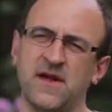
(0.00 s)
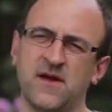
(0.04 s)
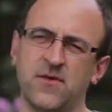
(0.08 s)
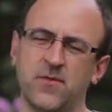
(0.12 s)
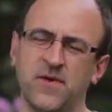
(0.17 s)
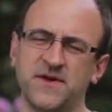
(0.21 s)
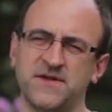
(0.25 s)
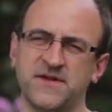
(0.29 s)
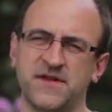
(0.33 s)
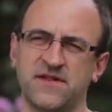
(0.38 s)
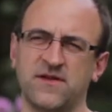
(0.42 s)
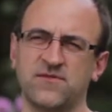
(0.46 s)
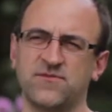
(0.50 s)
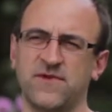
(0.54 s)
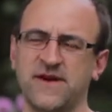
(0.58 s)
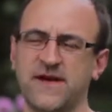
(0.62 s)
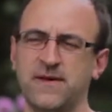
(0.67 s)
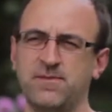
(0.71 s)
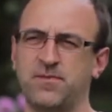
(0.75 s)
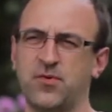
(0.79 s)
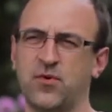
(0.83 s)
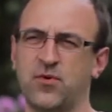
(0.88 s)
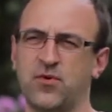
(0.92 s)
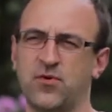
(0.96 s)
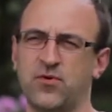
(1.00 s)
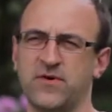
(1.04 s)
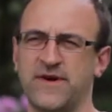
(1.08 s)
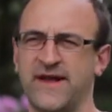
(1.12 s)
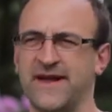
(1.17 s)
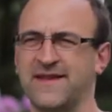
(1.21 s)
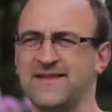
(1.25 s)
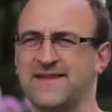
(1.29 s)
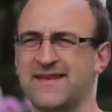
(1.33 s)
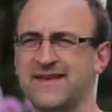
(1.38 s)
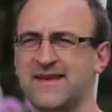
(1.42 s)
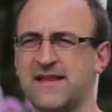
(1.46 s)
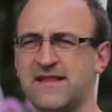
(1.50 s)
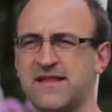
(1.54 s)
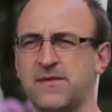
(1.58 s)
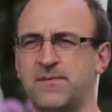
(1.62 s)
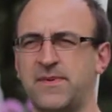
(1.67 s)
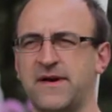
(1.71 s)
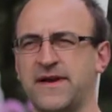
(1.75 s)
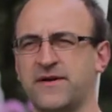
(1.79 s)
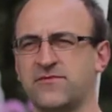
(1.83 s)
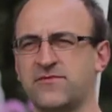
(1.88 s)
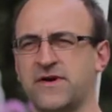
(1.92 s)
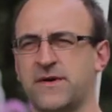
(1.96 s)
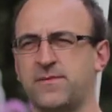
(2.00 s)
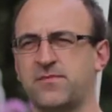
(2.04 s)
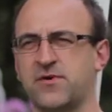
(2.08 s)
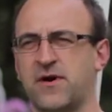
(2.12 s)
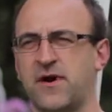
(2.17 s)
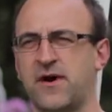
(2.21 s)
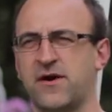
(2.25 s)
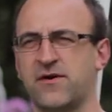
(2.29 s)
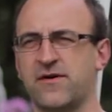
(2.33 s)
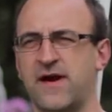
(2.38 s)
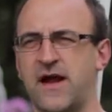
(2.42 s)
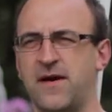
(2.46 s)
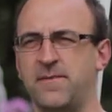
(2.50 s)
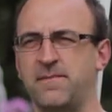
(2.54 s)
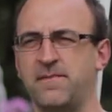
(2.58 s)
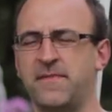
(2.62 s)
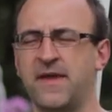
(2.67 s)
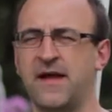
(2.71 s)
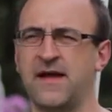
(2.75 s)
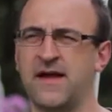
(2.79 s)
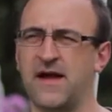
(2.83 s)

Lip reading: which is a really broad interdisciplinary programme